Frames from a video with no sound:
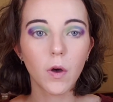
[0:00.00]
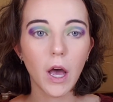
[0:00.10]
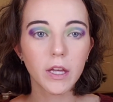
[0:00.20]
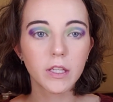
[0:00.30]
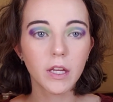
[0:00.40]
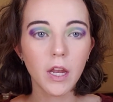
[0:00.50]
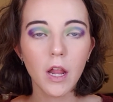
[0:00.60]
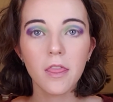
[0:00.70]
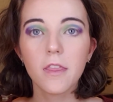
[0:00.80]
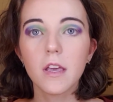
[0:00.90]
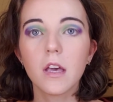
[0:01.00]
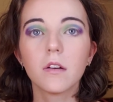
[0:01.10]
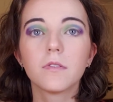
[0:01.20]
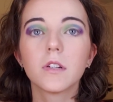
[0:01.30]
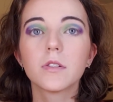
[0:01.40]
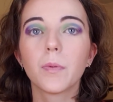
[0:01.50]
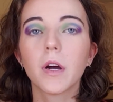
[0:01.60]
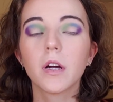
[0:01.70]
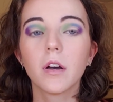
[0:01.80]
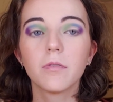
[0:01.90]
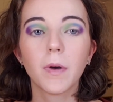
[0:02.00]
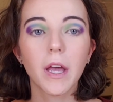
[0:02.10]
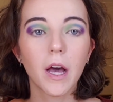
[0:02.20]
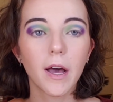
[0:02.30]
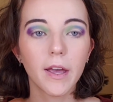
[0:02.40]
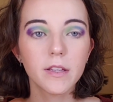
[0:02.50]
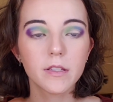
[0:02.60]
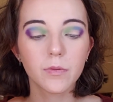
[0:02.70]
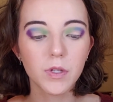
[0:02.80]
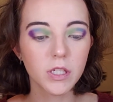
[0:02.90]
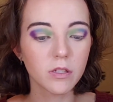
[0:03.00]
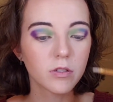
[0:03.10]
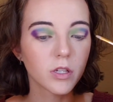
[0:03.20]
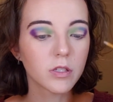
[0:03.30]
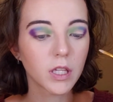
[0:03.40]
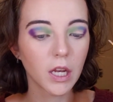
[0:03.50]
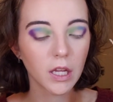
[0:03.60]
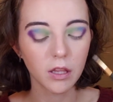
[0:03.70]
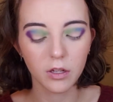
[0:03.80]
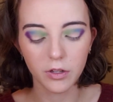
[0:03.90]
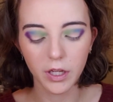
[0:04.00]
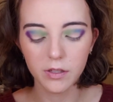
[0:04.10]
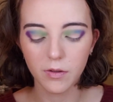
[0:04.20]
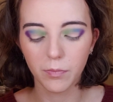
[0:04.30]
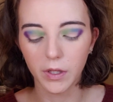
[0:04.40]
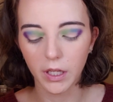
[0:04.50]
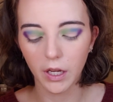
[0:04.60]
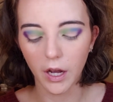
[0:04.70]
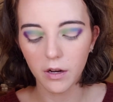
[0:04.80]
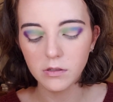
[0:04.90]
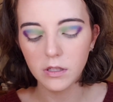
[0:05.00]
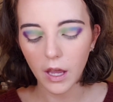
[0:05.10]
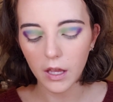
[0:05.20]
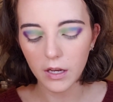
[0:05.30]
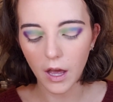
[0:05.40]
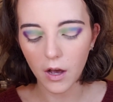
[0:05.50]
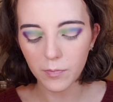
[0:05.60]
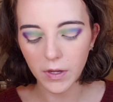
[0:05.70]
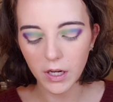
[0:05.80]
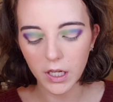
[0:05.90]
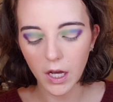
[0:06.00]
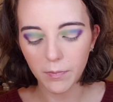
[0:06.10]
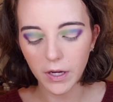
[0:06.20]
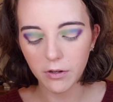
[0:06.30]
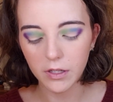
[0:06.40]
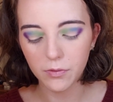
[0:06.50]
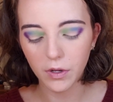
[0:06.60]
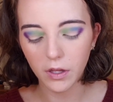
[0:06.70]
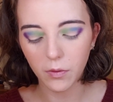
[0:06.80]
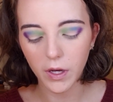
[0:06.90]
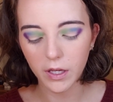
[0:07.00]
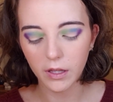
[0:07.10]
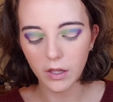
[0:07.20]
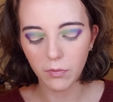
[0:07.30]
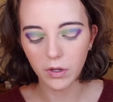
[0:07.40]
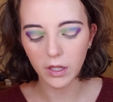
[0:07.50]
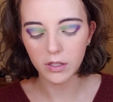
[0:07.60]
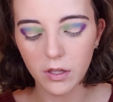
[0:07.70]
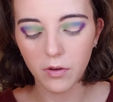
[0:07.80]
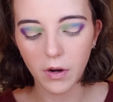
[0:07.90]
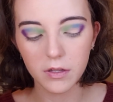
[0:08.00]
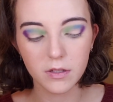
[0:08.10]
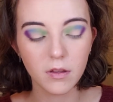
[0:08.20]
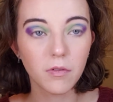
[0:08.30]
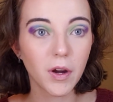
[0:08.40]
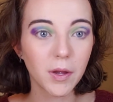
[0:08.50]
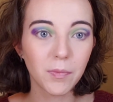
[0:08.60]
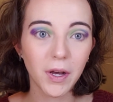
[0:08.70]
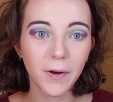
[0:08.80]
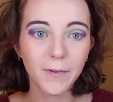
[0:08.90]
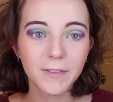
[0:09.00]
I did the first part of my eyes, which is just getting the crease and blending it out. And now I'm gonna cut my crease really quick and then we'll get to the rest of the rainbow.